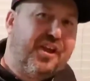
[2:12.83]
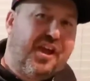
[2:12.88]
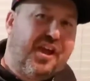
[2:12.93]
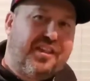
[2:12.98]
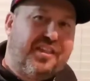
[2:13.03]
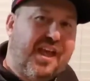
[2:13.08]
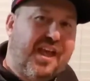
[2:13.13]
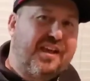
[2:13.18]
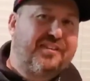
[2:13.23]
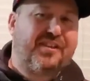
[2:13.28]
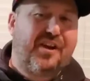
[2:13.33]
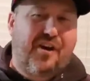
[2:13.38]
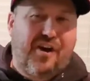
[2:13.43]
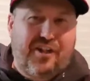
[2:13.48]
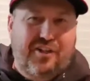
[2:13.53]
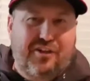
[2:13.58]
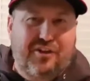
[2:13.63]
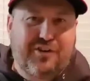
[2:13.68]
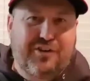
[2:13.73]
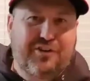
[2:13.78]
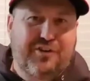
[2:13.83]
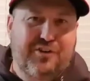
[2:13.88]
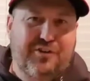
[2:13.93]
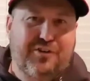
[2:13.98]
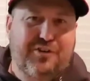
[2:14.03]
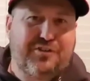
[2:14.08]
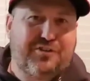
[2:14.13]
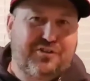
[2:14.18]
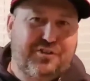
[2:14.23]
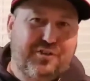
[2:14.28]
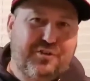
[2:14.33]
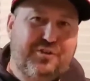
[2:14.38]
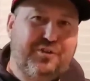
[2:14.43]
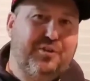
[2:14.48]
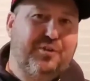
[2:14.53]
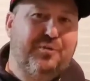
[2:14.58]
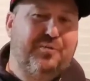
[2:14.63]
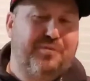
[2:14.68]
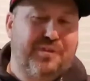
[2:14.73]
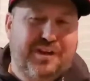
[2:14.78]
That's how I learned to do this.
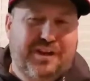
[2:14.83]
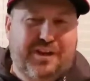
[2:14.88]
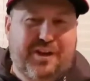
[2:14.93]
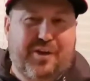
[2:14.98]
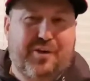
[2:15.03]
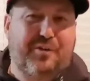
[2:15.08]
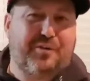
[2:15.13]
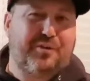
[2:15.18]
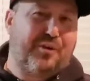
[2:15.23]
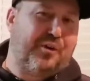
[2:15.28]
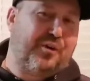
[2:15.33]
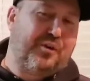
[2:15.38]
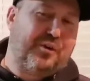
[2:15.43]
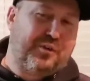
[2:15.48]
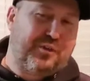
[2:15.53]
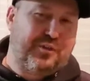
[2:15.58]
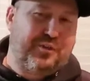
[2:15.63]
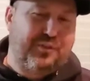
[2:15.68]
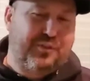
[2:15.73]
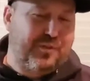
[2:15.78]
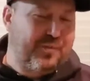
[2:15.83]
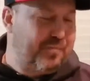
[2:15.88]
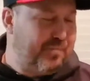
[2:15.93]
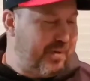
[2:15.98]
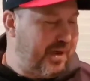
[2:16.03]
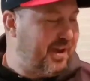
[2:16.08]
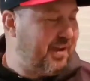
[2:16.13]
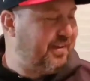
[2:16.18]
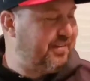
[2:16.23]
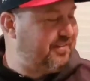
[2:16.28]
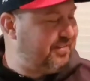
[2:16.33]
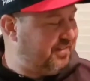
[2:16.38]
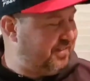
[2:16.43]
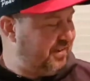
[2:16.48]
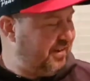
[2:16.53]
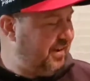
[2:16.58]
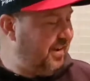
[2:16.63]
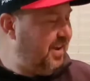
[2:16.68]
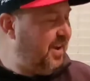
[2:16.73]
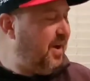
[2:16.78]
YouTube videos are the best.
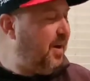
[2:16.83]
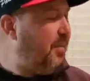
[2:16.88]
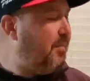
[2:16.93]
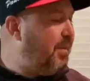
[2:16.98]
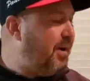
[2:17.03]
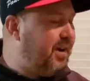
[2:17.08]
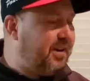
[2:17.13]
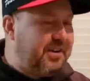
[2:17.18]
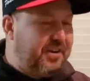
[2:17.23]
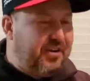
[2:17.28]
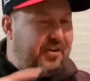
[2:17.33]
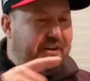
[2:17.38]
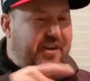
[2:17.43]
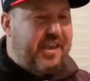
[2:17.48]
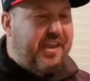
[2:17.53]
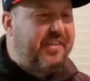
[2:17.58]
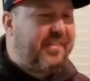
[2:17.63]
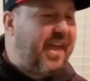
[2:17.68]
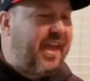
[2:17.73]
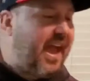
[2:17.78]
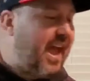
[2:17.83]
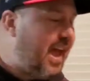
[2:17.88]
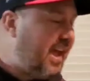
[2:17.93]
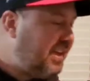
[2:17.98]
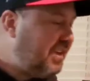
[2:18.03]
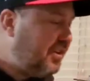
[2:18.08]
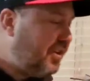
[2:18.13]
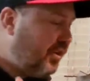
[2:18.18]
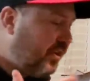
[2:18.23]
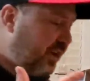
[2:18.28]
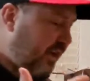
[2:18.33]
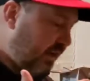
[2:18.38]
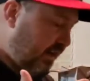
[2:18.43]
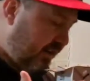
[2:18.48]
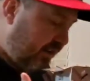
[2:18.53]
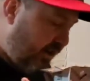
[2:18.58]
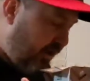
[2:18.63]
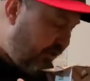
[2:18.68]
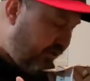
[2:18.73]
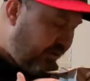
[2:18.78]
But you're going to get that. You're going to get
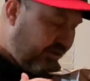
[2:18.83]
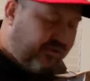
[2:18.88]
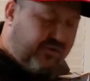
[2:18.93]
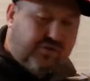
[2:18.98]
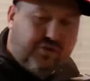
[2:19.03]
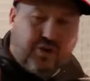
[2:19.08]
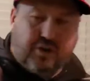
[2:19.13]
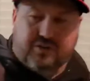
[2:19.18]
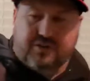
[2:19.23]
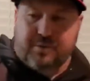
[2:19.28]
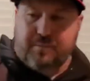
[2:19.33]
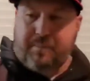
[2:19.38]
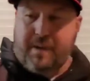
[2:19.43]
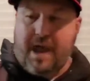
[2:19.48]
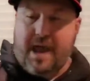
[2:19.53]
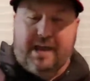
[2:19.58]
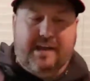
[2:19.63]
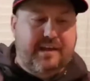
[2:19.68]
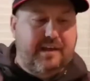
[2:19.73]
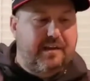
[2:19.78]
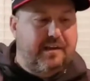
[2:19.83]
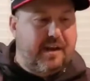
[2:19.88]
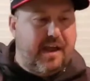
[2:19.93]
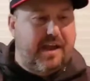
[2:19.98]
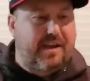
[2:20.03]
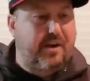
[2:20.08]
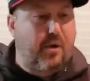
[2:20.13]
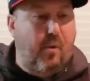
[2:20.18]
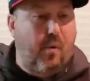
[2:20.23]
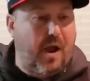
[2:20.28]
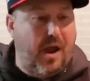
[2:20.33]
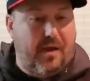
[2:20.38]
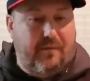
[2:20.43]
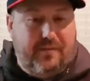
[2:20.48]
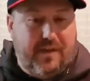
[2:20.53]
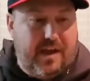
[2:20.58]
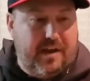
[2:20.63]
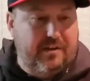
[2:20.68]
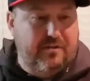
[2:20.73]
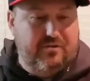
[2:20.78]
another instruction packet. I don't have
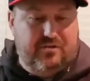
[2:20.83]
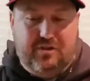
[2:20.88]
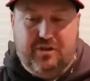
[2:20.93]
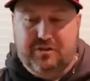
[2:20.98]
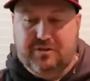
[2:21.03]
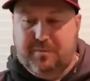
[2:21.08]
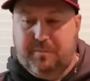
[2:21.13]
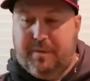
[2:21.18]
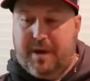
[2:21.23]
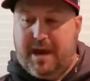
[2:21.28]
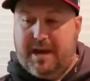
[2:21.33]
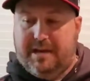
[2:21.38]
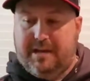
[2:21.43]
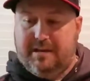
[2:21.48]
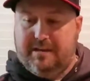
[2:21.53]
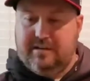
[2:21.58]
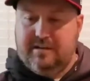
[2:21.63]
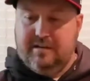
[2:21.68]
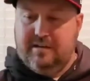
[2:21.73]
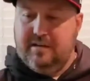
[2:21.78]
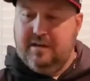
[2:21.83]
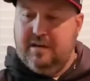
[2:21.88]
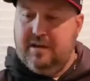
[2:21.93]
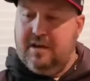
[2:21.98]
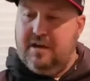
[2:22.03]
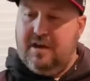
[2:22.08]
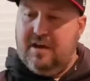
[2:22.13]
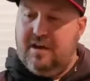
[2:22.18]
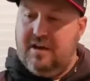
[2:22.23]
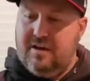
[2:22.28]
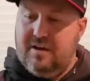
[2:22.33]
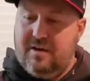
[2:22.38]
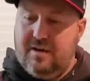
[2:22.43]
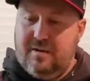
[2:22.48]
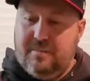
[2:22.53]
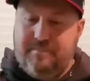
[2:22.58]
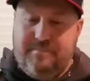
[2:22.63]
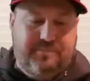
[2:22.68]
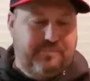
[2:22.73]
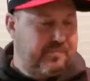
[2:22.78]
that instruction packet.
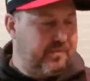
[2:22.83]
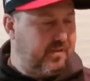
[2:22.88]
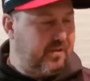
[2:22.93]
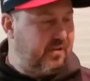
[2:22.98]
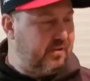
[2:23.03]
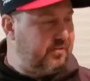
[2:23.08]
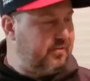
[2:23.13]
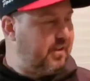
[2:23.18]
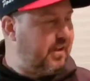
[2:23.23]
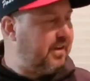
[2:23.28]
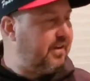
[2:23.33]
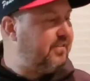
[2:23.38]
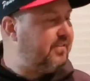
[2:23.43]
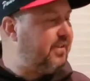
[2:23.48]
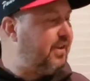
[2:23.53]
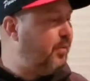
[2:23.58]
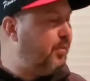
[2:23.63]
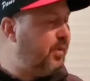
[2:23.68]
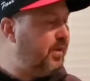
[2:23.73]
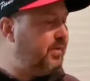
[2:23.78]
Because like I said,